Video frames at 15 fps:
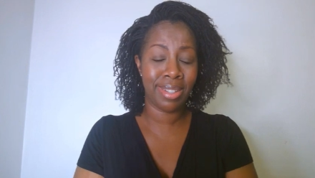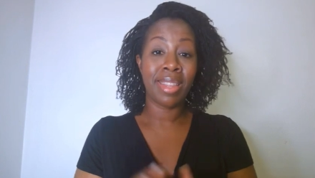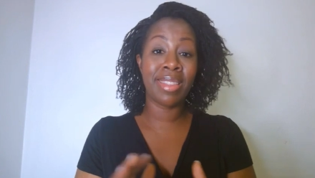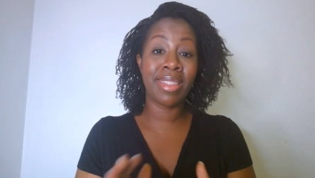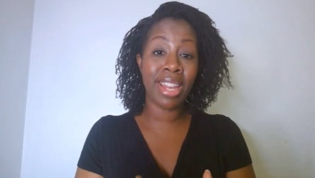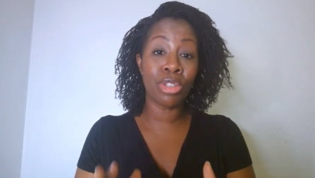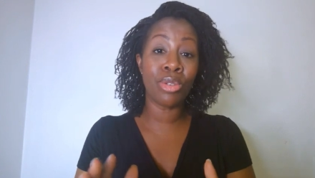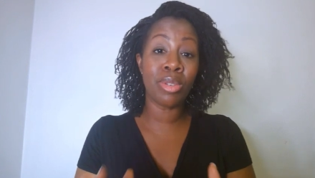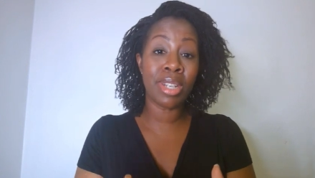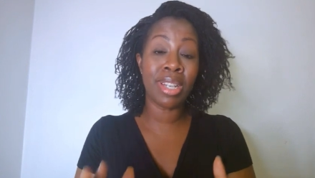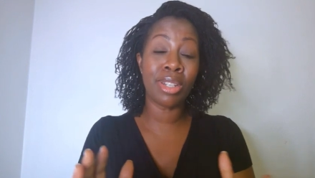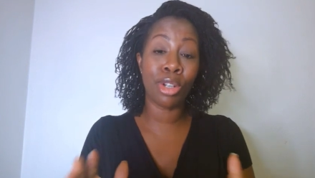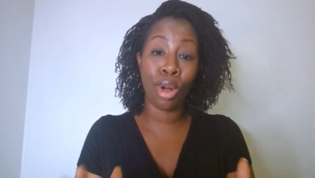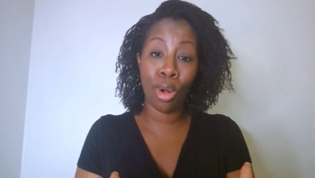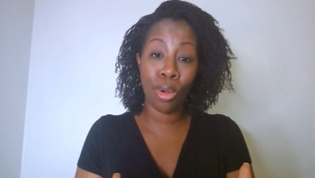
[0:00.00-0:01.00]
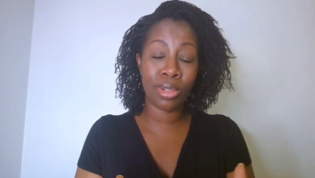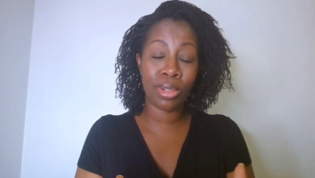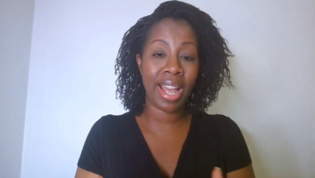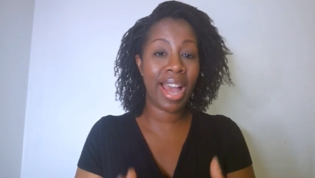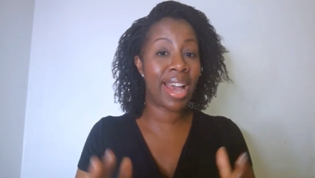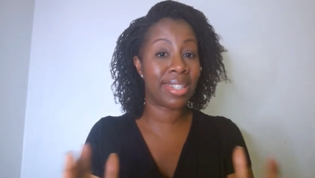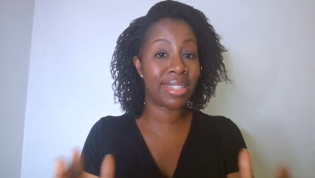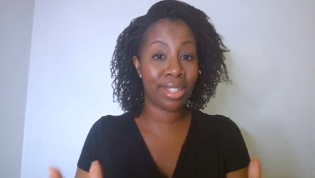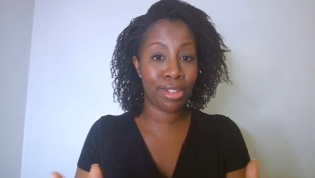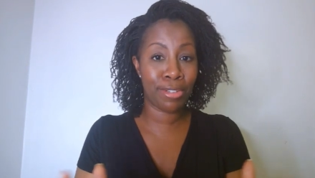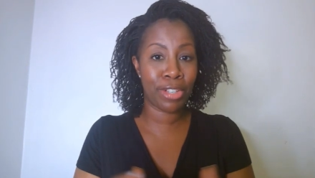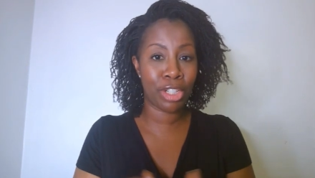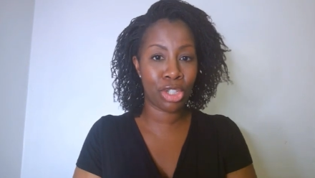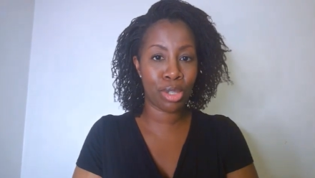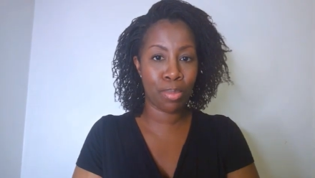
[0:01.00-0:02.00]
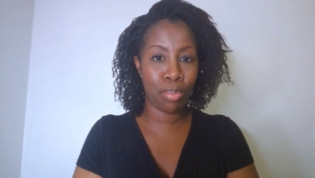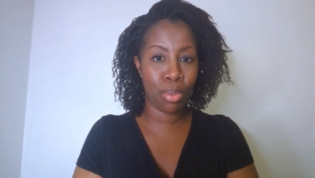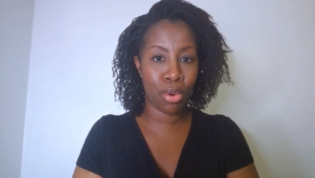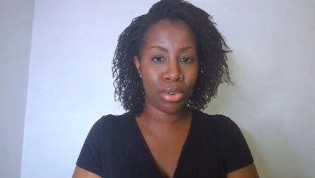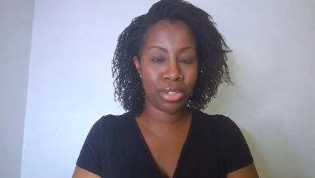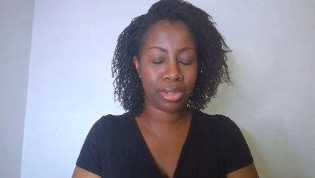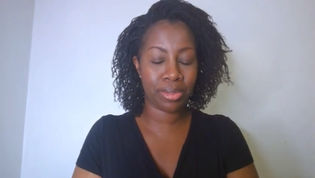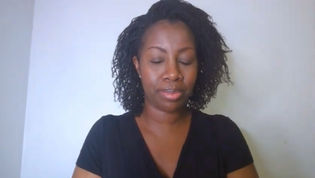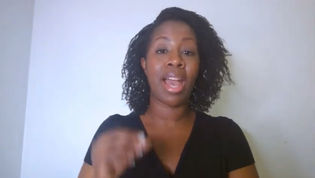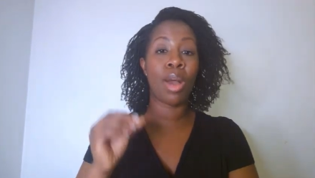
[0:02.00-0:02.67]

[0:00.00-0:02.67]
then you need goals and a vision board.